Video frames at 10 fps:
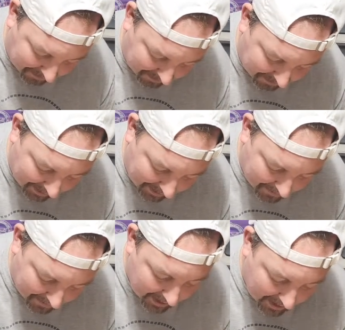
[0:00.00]
right now,
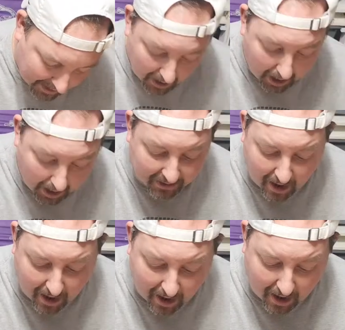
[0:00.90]
I want to
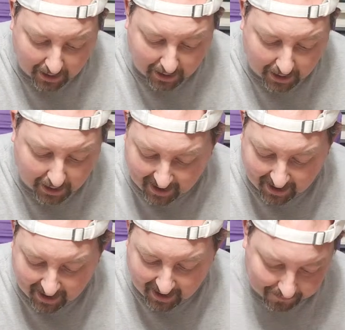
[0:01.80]
talk about these
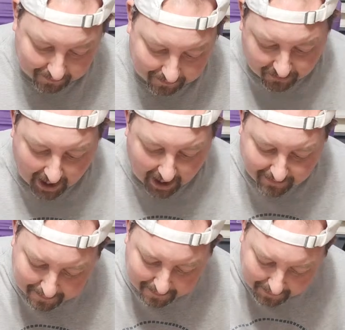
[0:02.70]
eggs. Five of
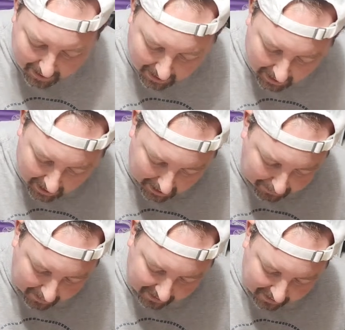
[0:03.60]
them. Uh,
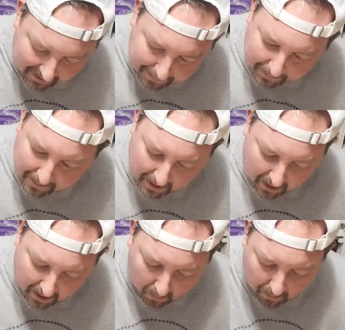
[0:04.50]
pretty simple.
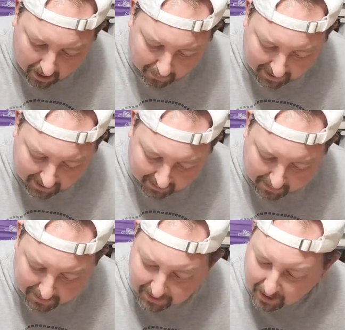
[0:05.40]
What are we dealing
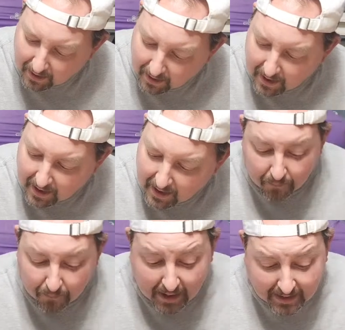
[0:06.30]
with here?
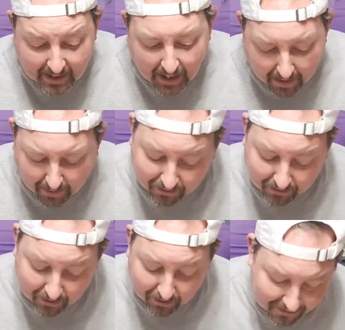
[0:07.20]
We did have, or sorry,
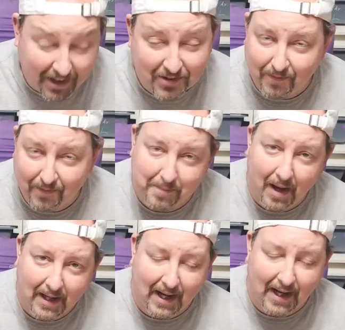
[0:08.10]
there's six of them. I
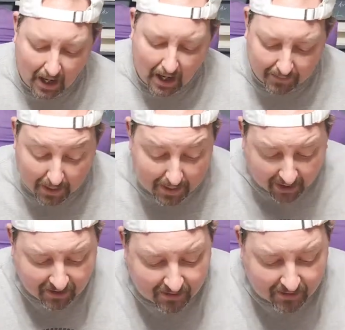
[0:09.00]
can't count today. We
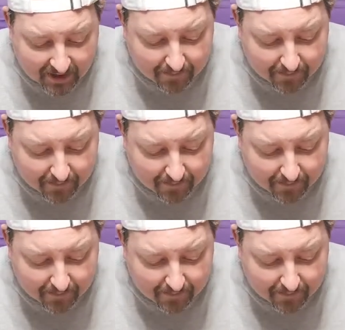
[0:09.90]
actually had seven to